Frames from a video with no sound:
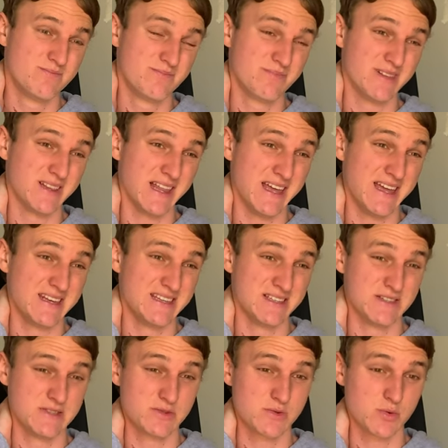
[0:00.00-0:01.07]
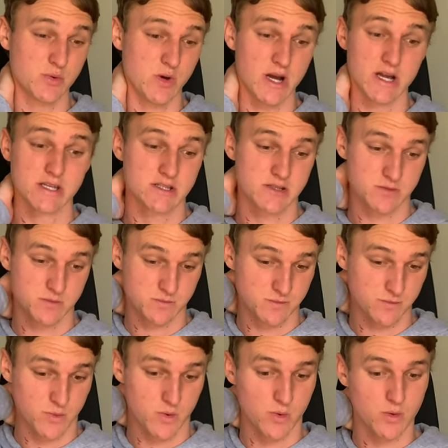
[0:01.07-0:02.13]
planned it twice
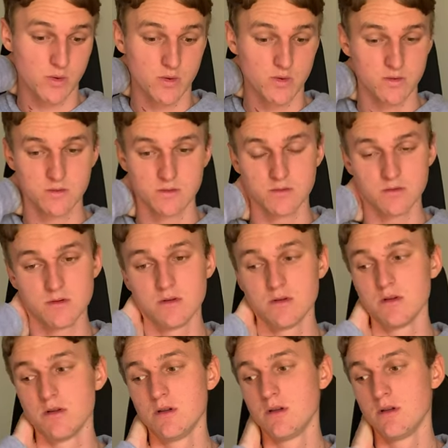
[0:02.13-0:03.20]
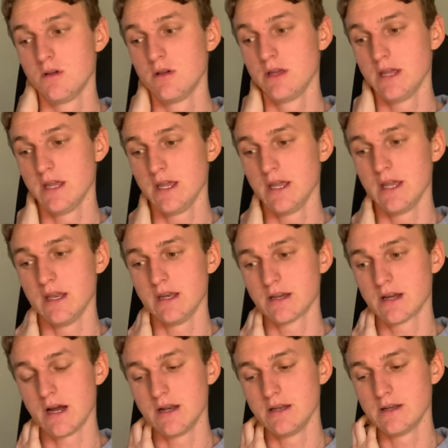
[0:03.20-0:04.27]
more in
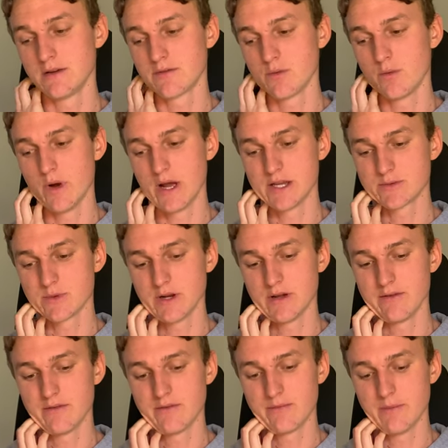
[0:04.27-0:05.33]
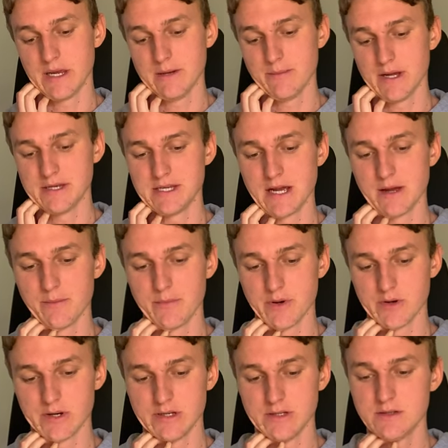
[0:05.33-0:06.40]
kind of different ways when I've been in my down
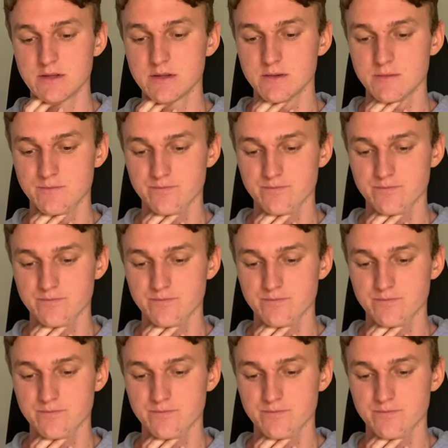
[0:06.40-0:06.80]
periods.